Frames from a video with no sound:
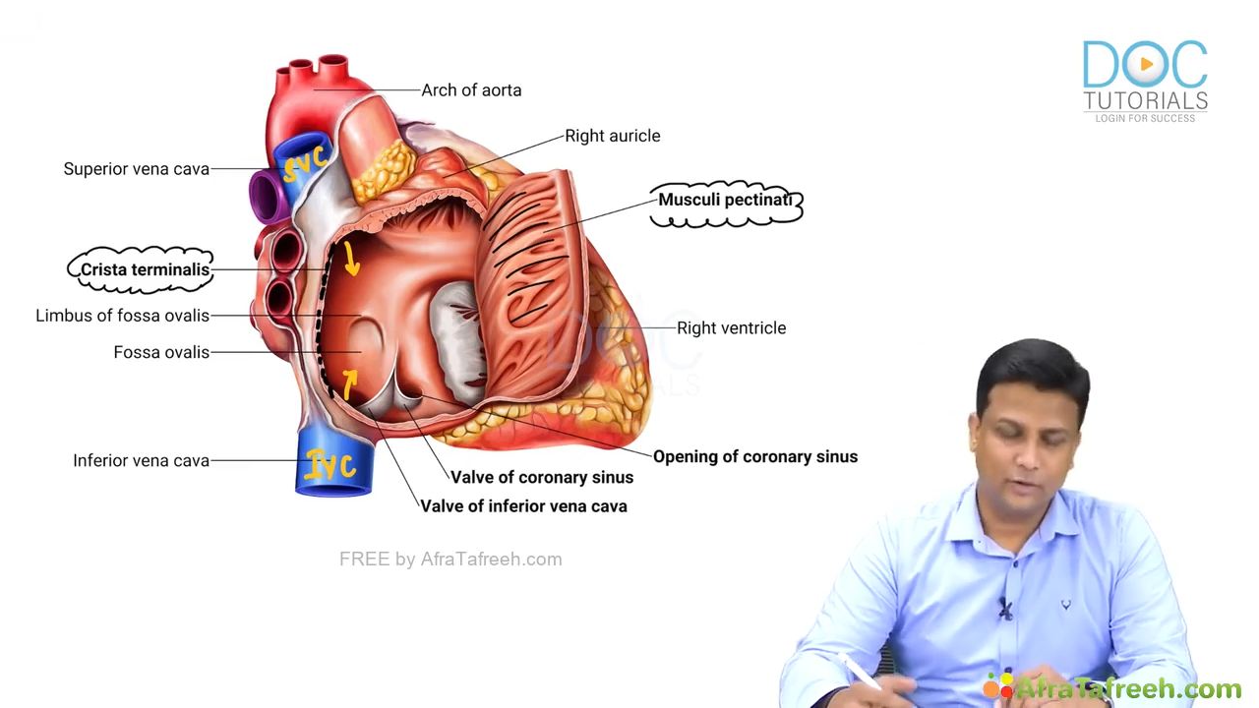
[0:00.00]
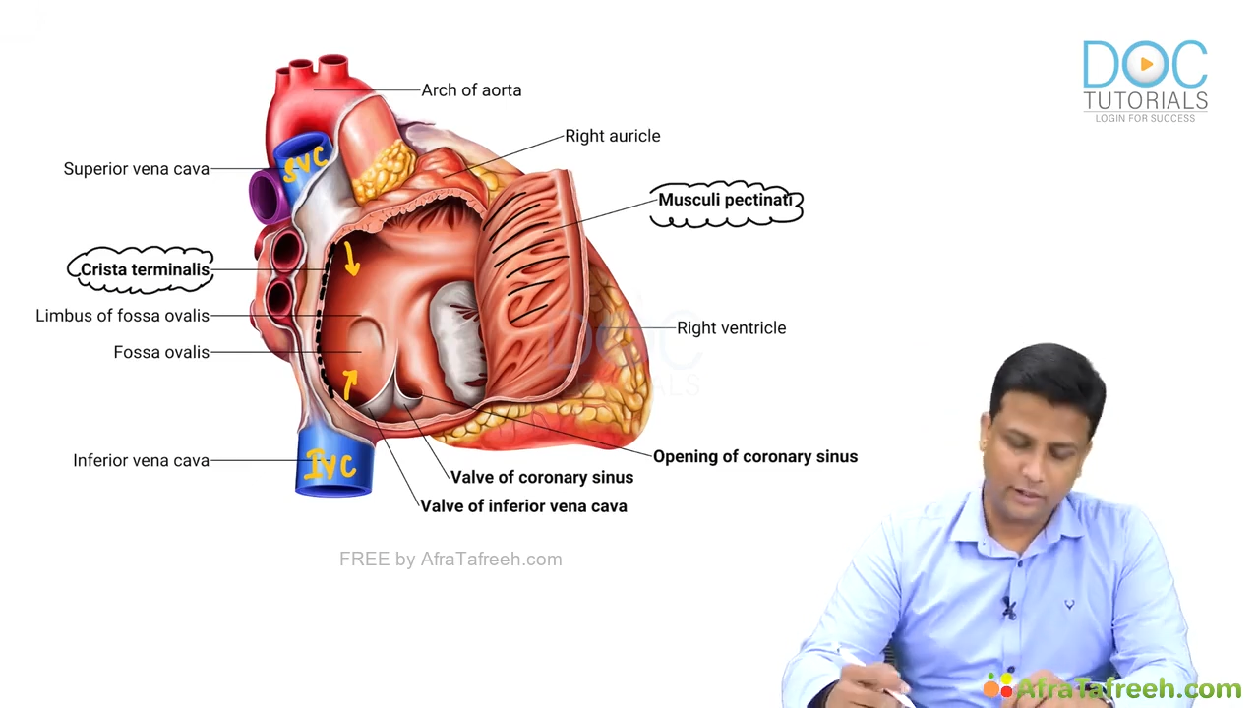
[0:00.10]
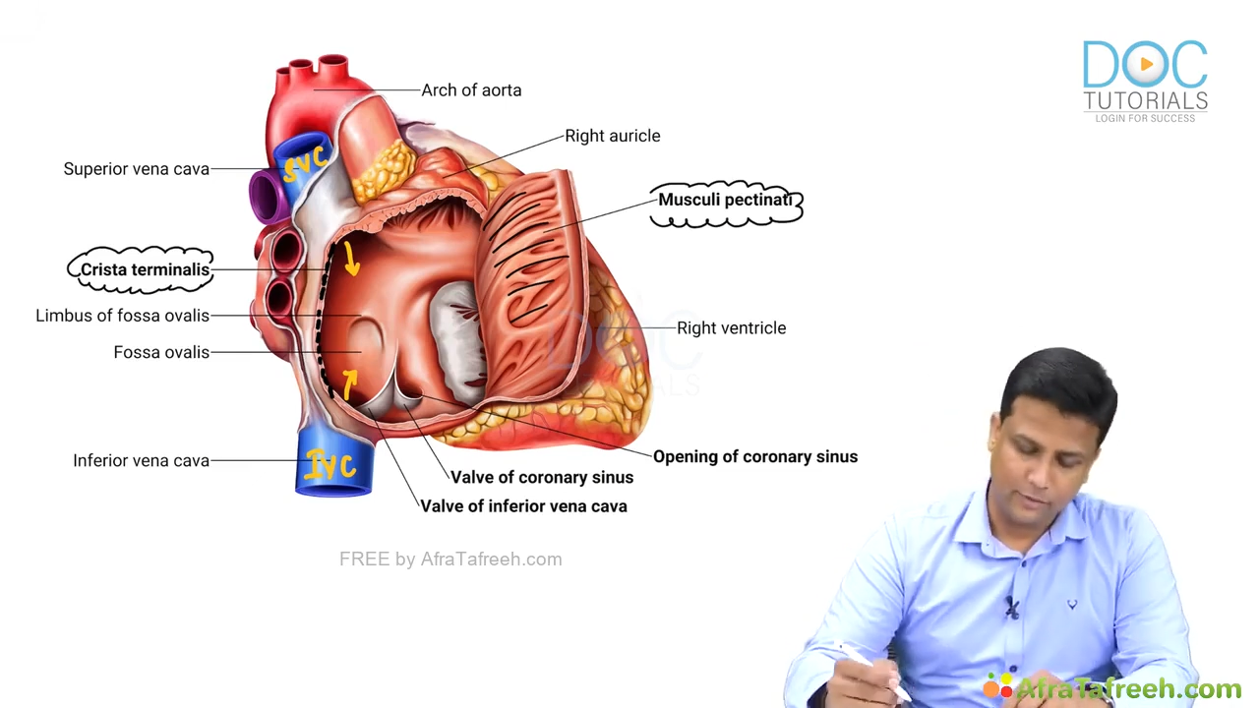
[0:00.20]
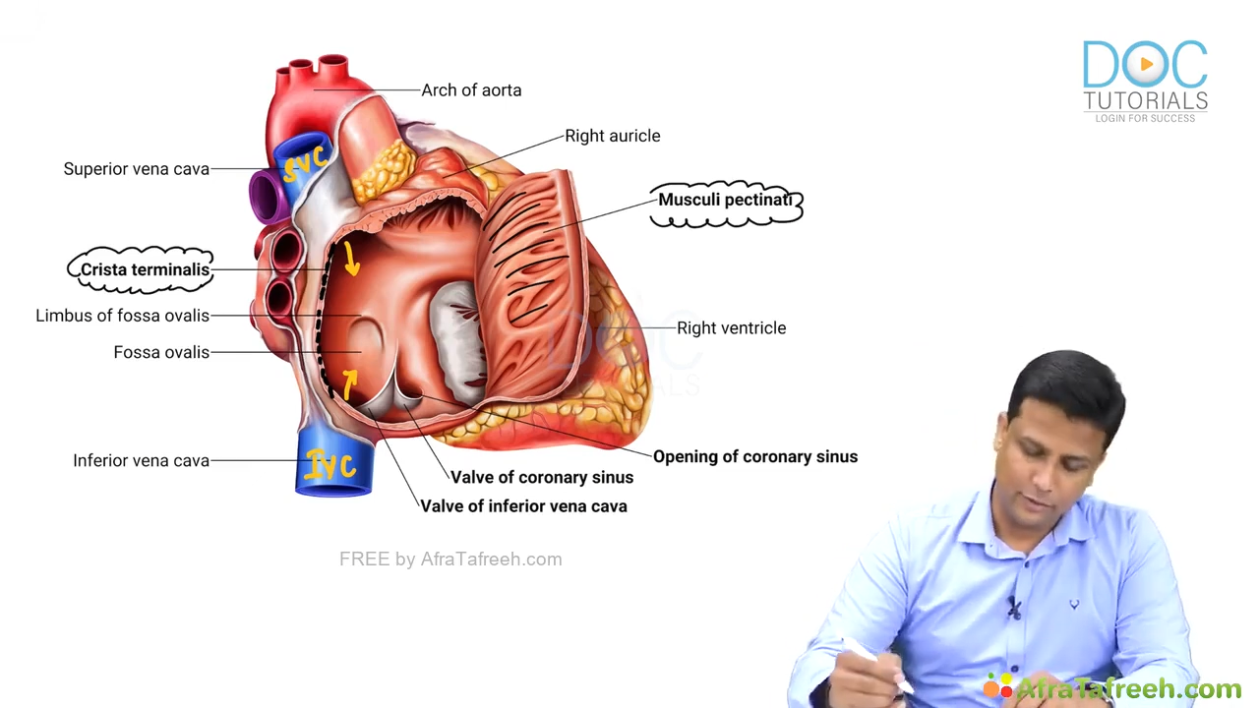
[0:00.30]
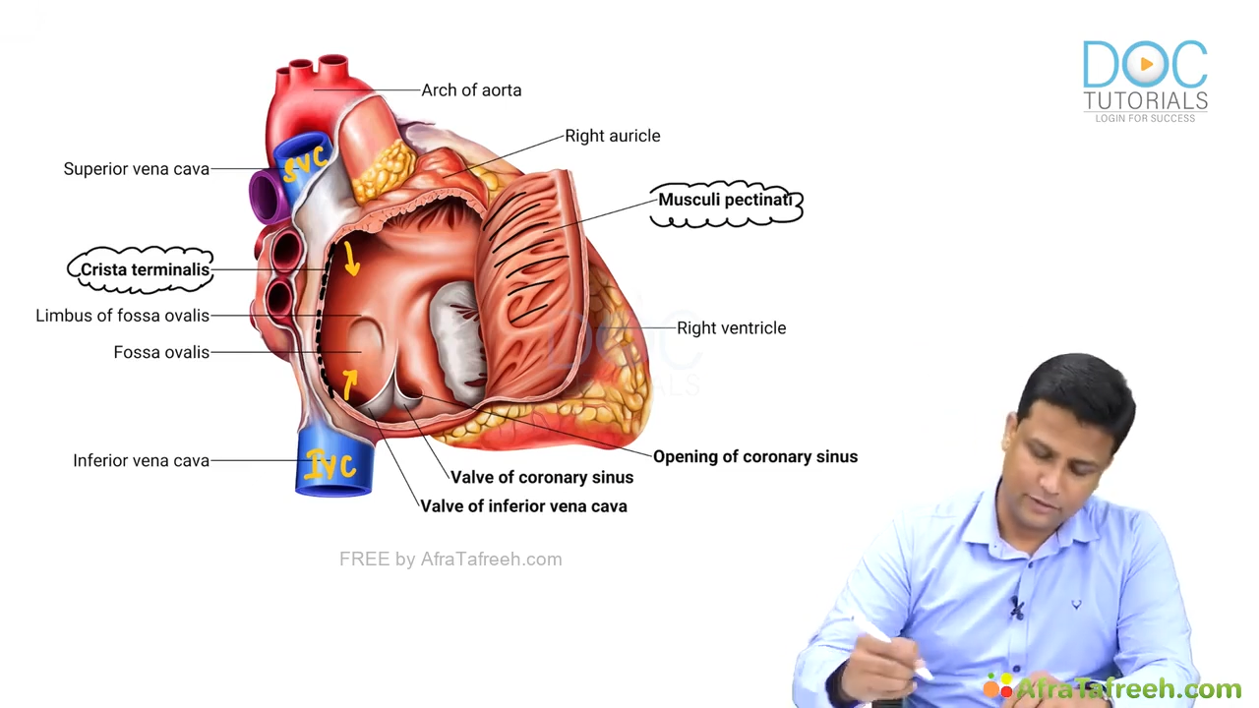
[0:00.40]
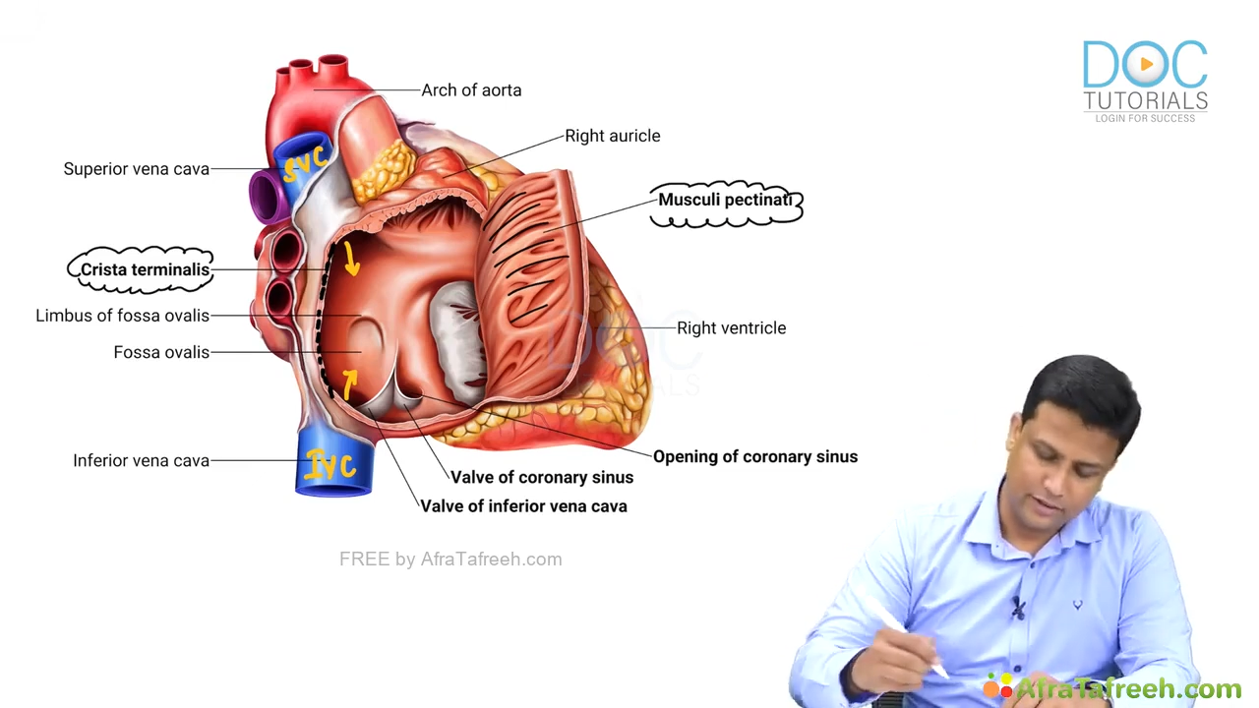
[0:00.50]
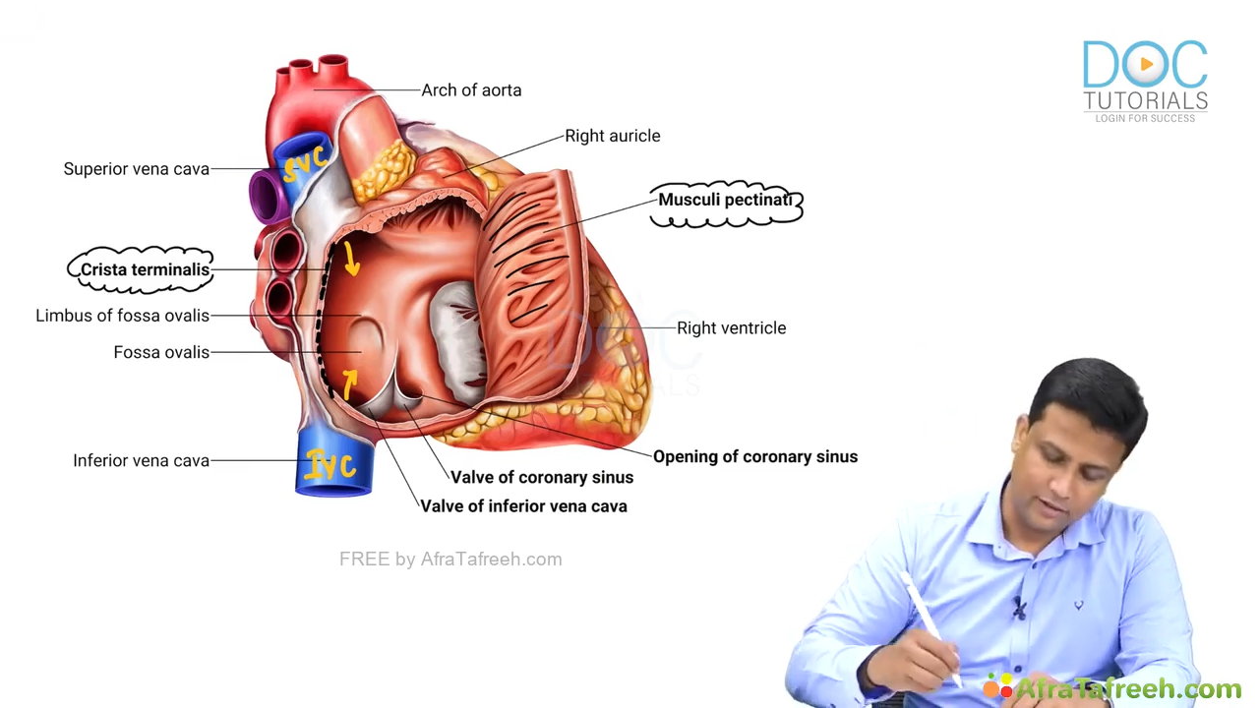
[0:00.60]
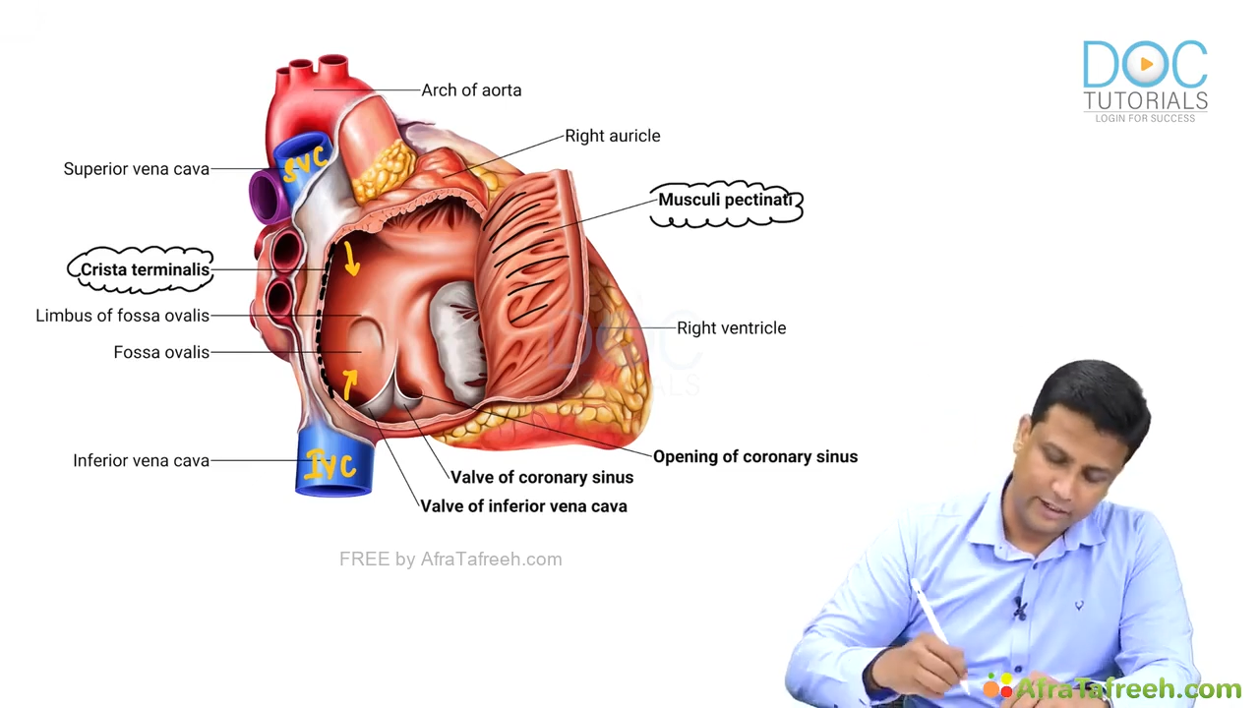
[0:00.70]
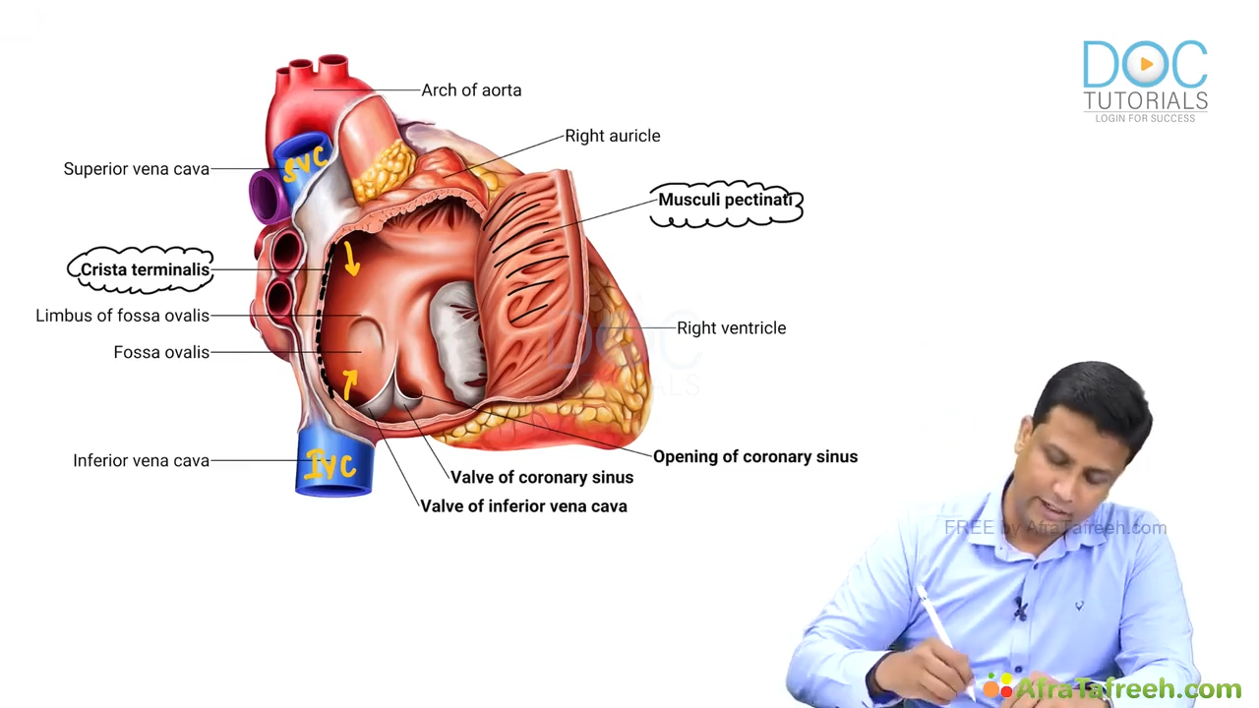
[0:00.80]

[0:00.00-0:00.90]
are able to see the